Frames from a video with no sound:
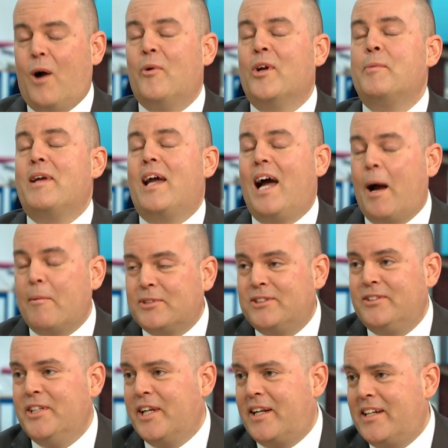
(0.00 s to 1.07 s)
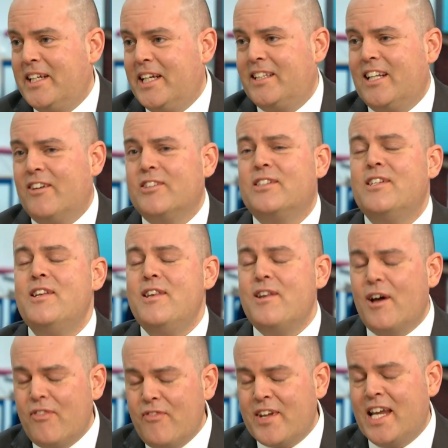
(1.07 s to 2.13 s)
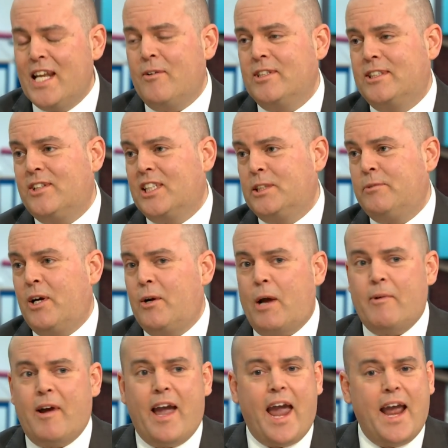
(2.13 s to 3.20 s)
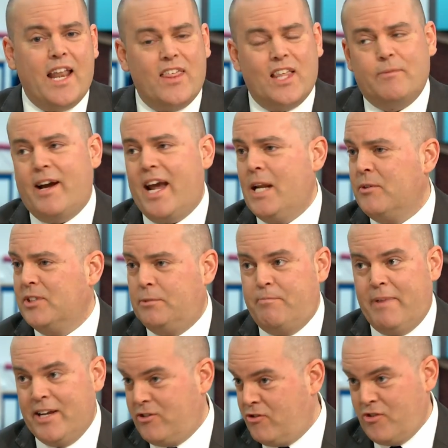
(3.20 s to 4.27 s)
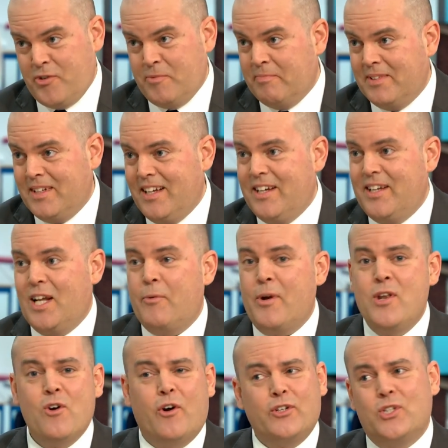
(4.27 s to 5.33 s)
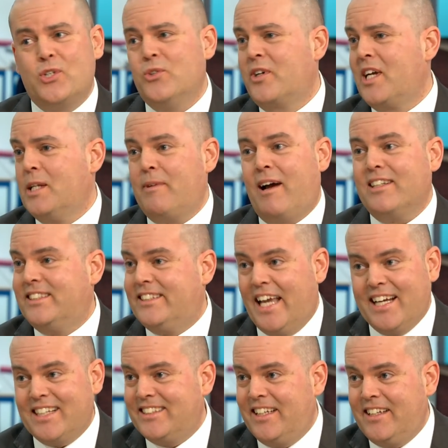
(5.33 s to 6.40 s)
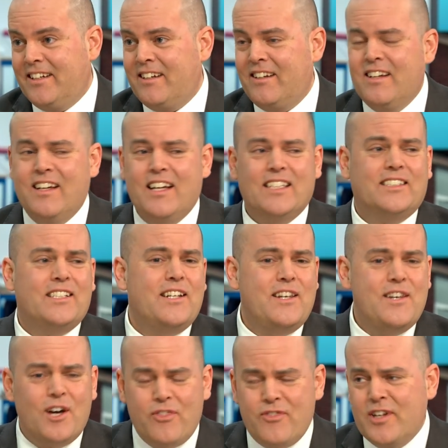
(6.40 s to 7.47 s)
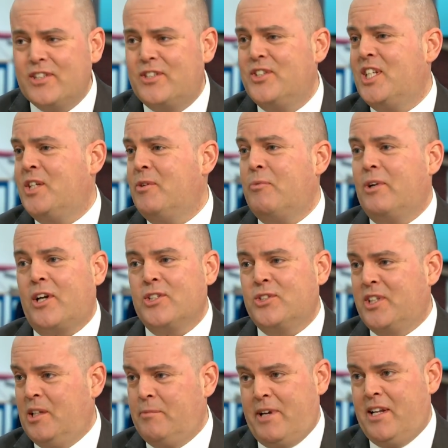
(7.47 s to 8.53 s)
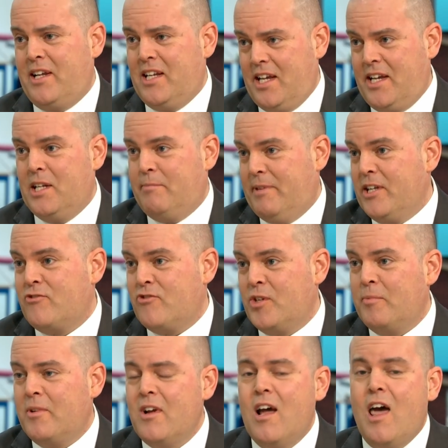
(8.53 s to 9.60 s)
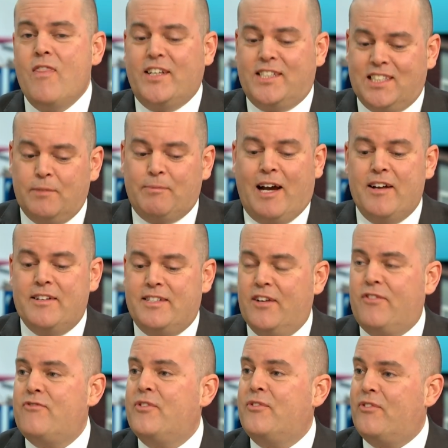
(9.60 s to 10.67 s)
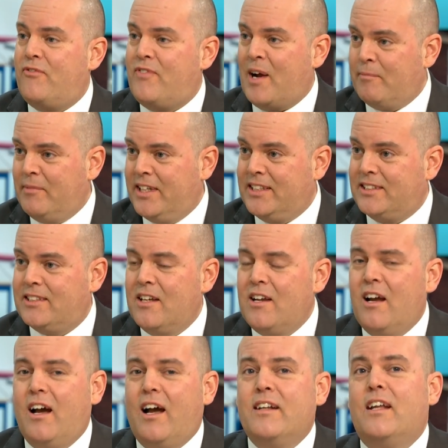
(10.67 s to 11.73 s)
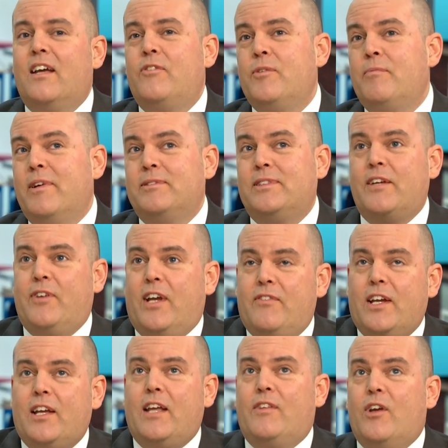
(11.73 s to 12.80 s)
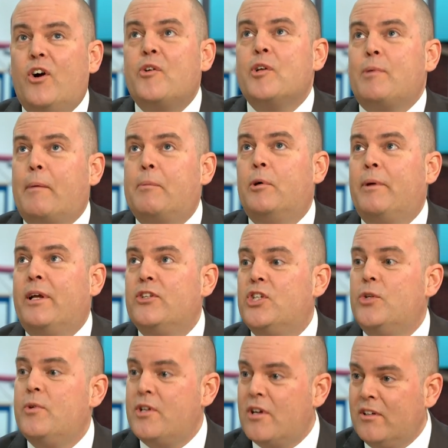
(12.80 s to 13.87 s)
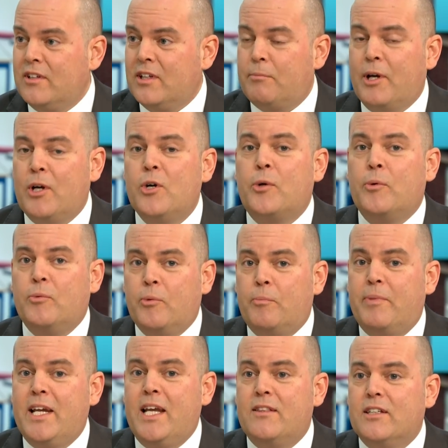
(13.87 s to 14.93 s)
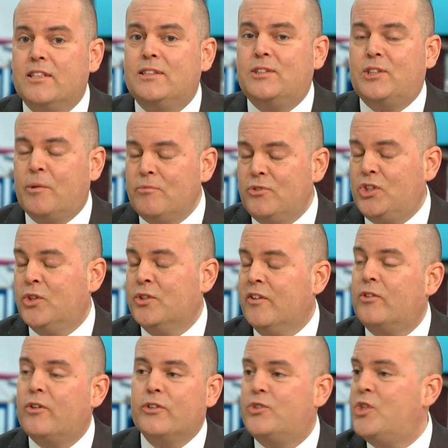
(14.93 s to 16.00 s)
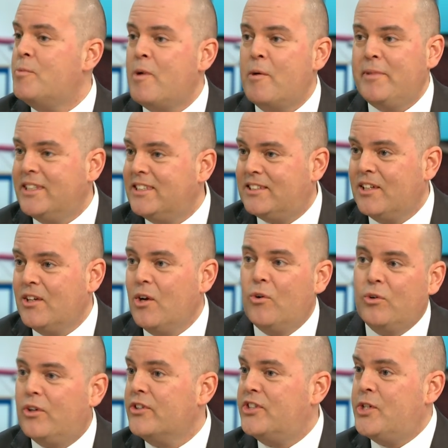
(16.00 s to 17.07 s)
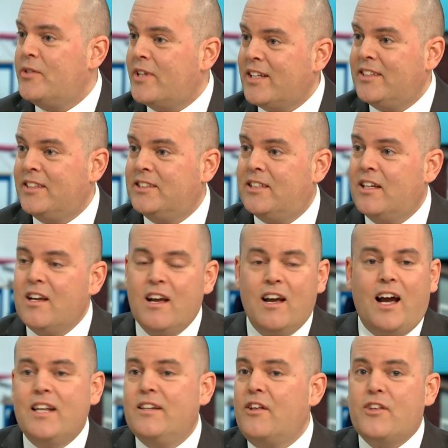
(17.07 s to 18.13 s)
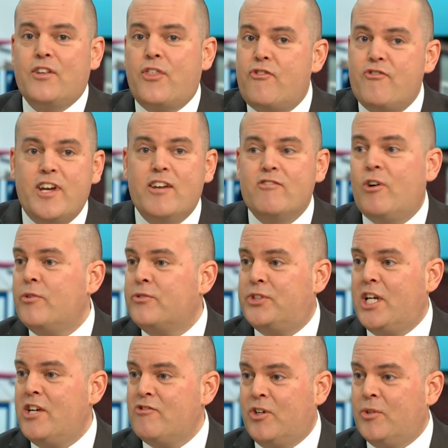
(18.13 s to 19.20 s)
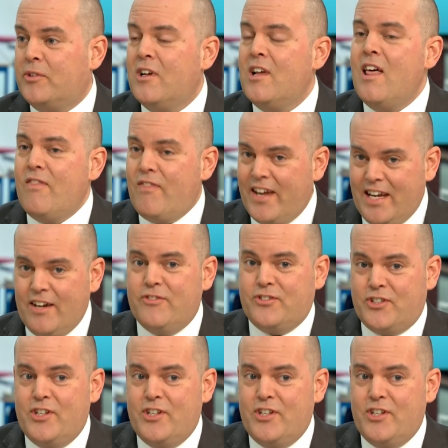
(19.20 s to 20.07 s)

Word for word: I want to be absolutely clear that there's nothing in our science about, about anything about anyone's bedroom. You know, we're not talking about sex here. It's nothing to do with what goes on in a, in, in a bedroom. This is about different families. And if, you, if, if, if the argument about people being too young, my argument would be that some children have got two mummies or got two daddies, mm. and a three-year-old, two-year-old, they have